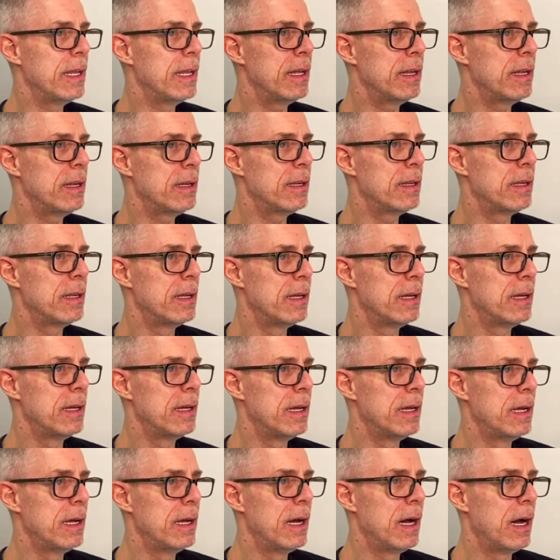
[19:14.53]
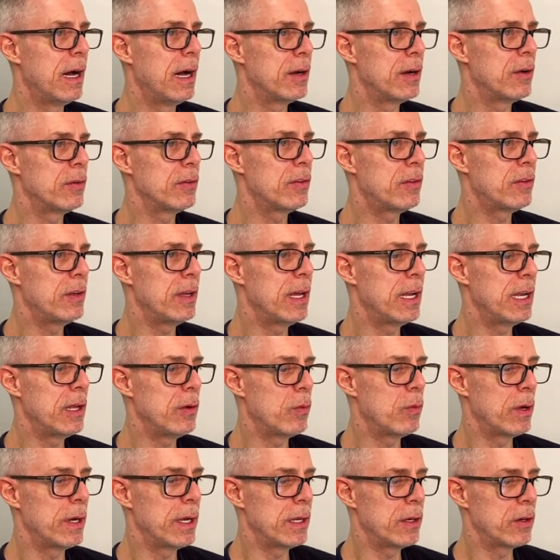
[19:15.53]
in. I don't see
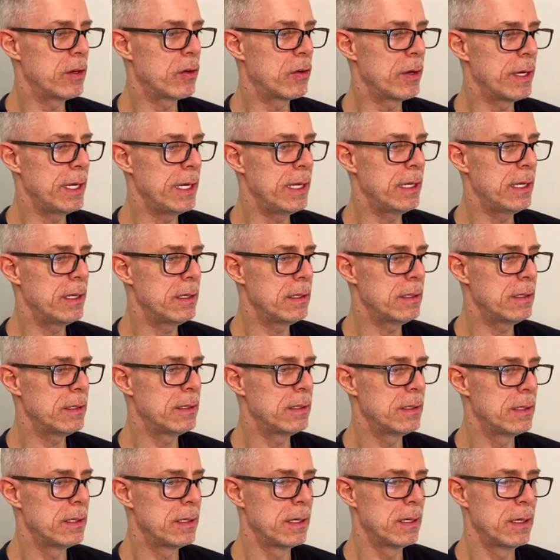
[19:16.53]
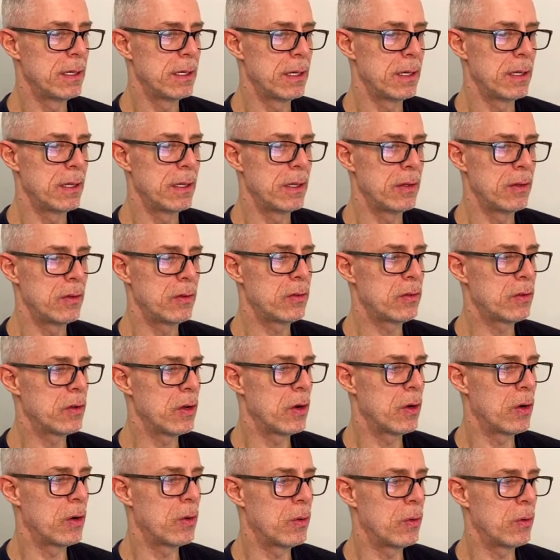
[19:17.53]
anyone in green.
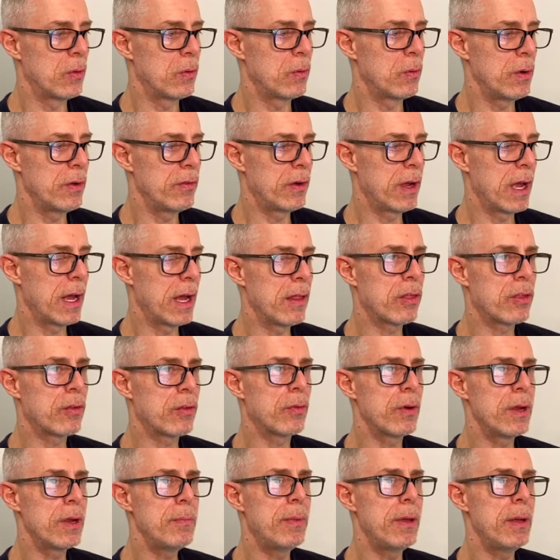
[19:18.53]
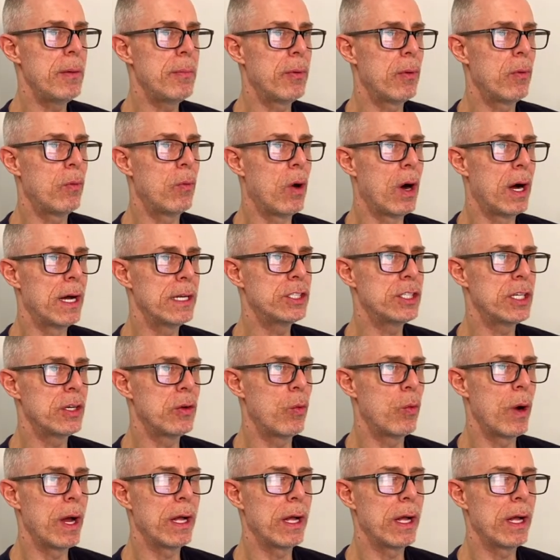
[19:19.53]
So we've got 3 people watching.